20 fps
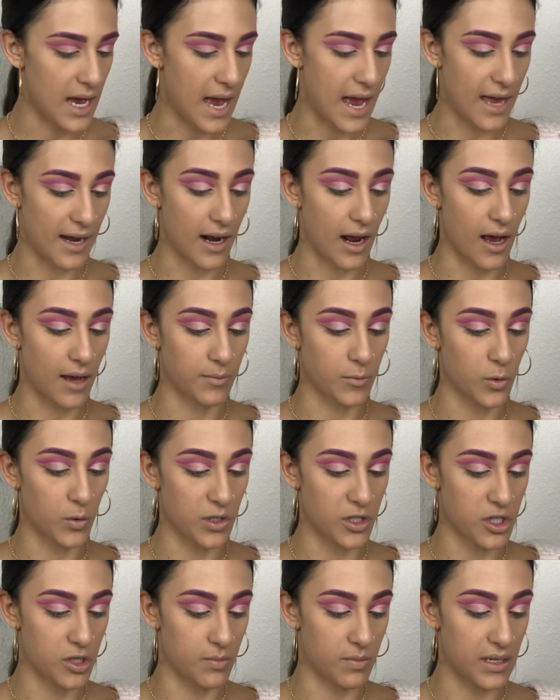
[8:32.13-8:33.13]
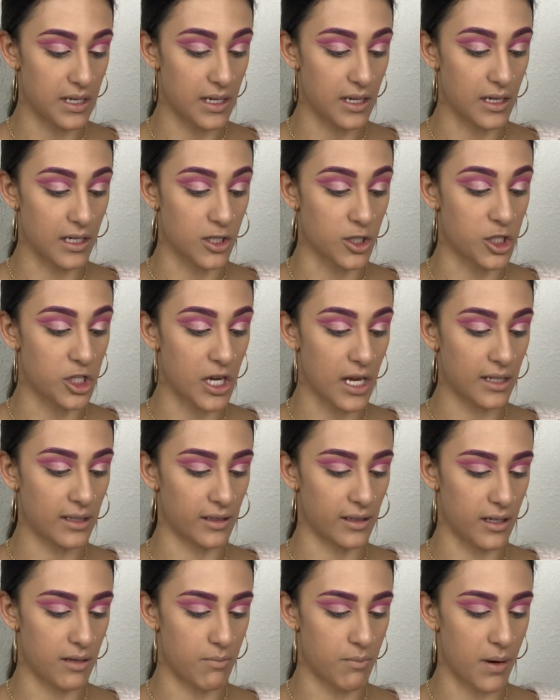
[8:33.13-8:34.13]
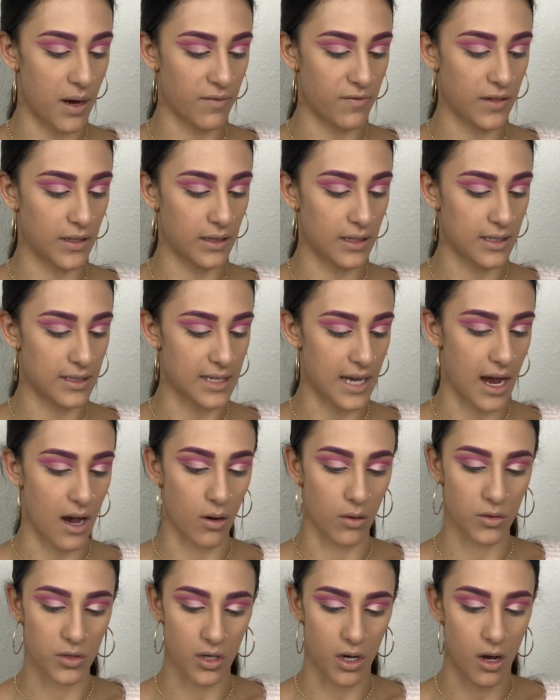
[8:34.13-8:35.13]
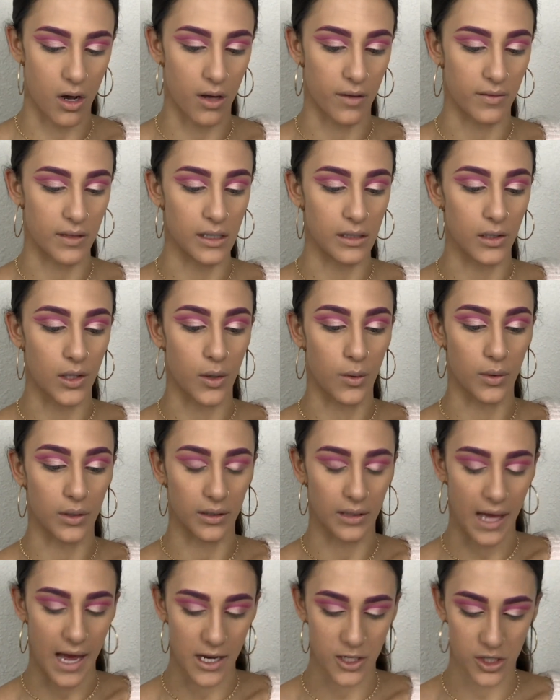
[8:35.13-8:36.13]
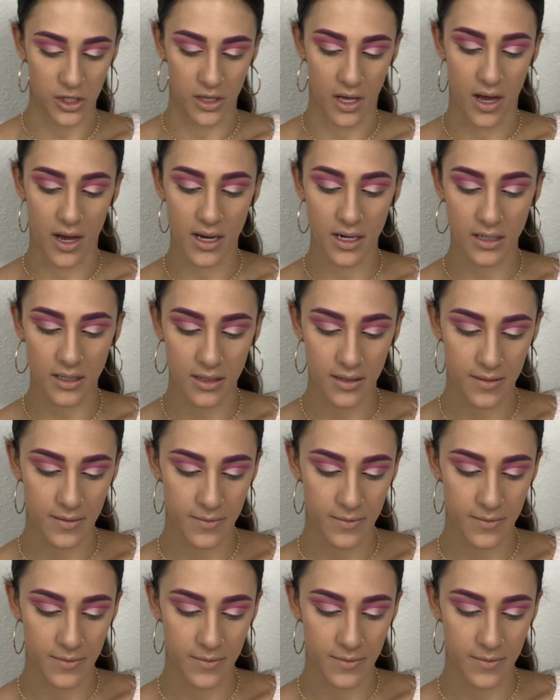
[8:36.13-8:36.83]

and I'm going to be gently buffing this out on the lower lash line.